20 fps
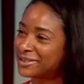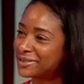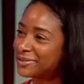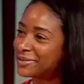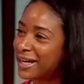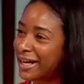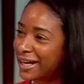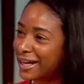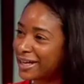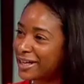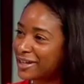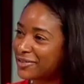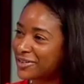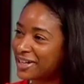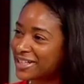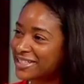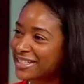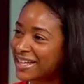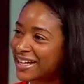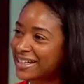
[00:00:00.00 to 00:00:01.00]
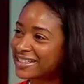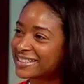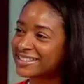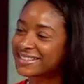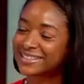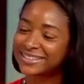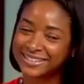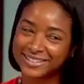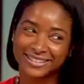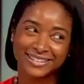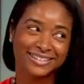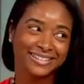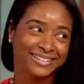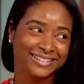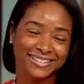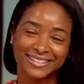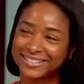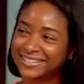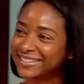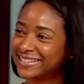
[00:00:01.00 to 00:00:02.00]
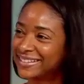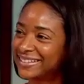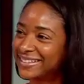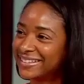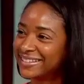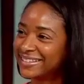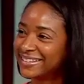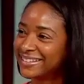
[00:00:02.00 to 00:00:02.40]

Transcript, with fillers: Okay, we serve. the next time I'm by the big chair,